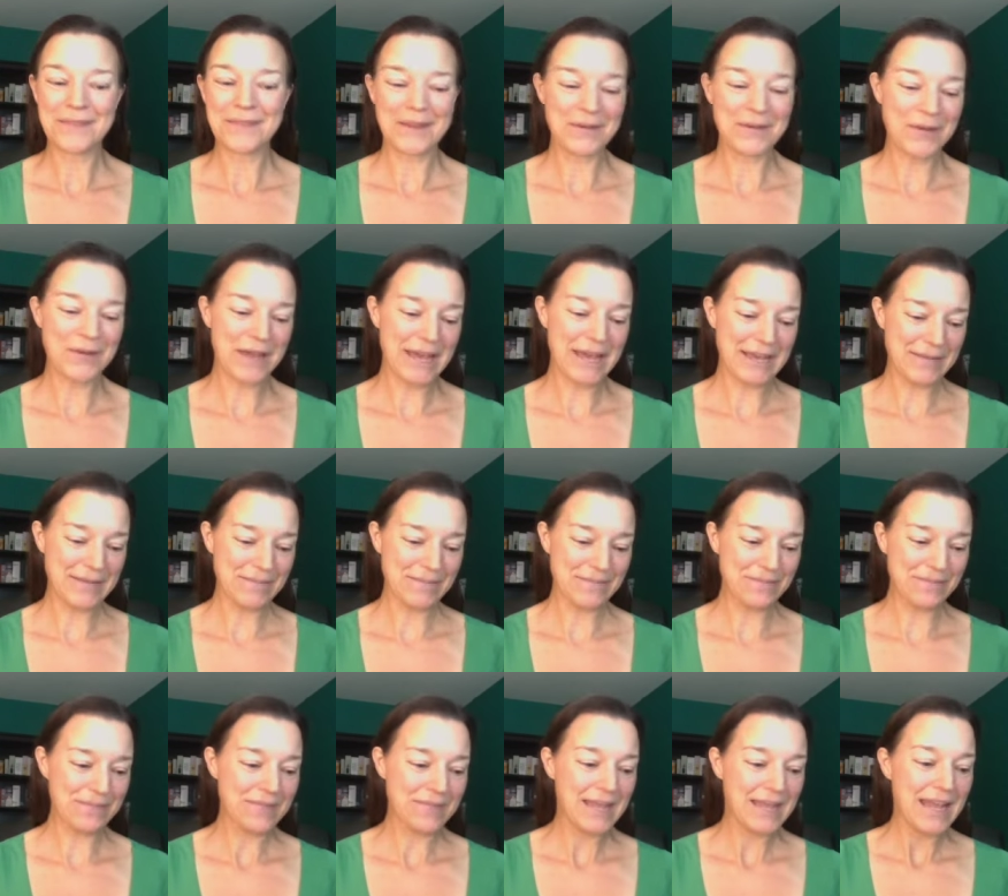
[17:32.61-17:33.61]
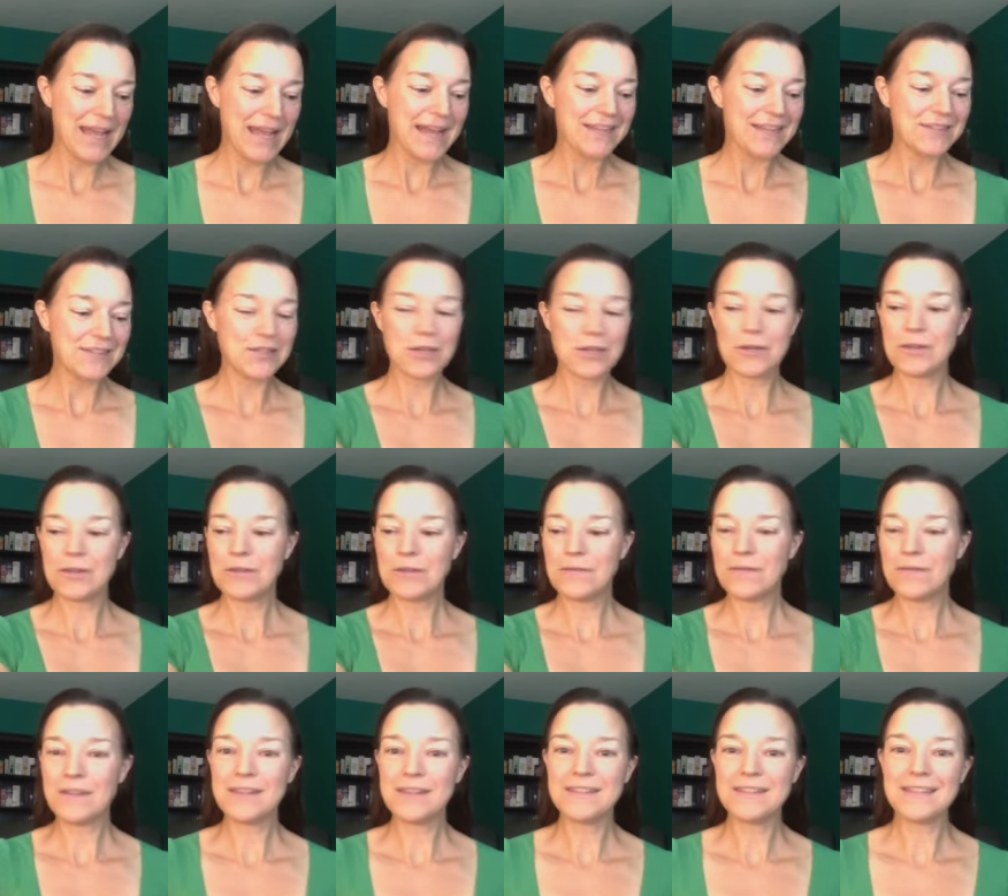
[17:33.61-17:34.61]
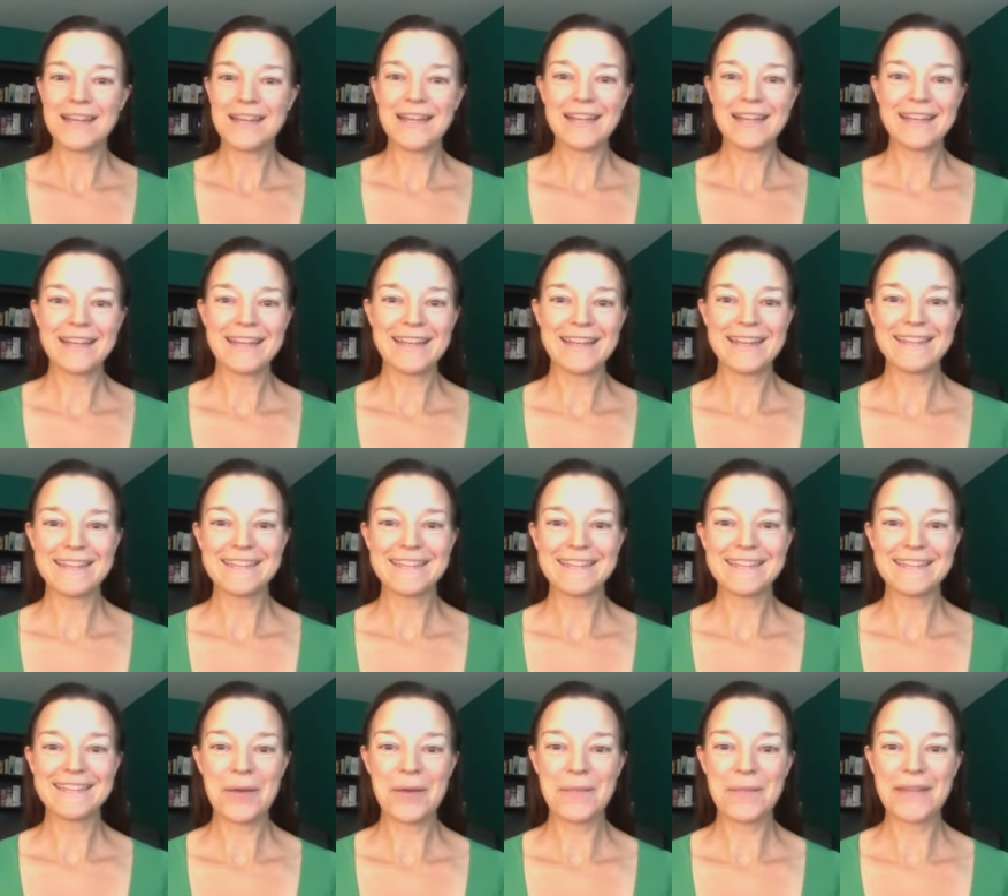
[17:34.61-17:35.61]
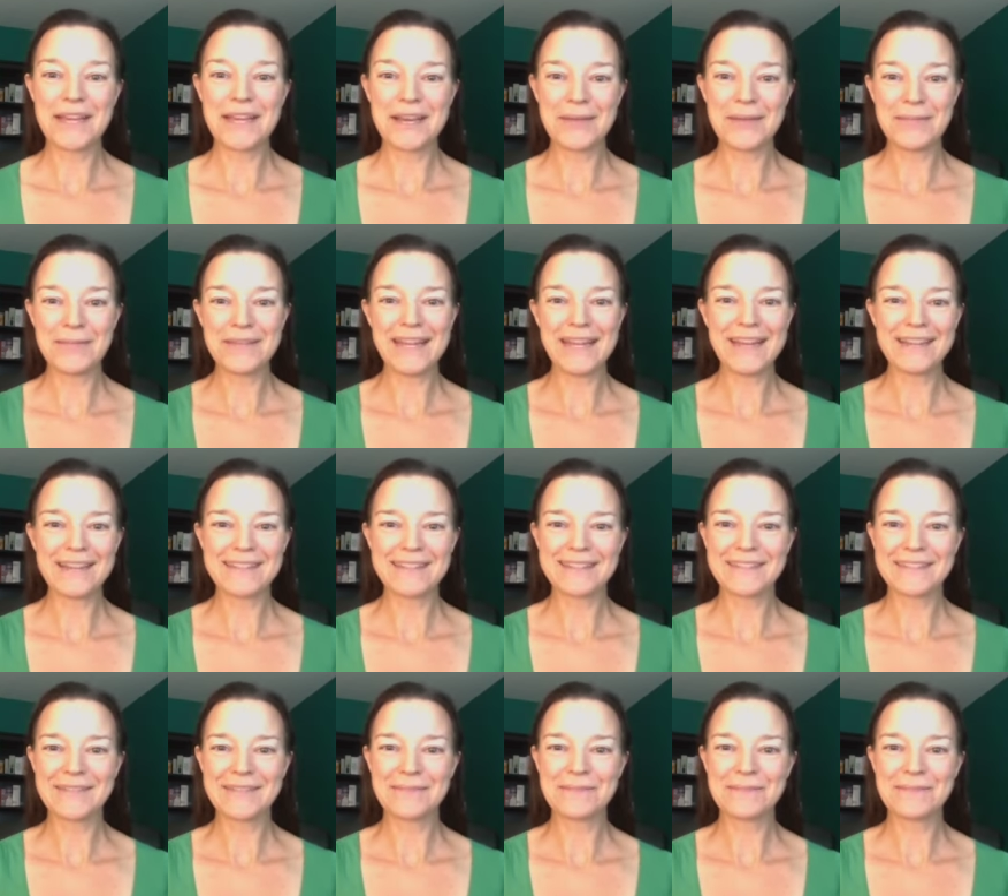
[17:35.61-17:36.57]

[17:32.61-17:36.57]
Okay, so the fifth deck is coming up next.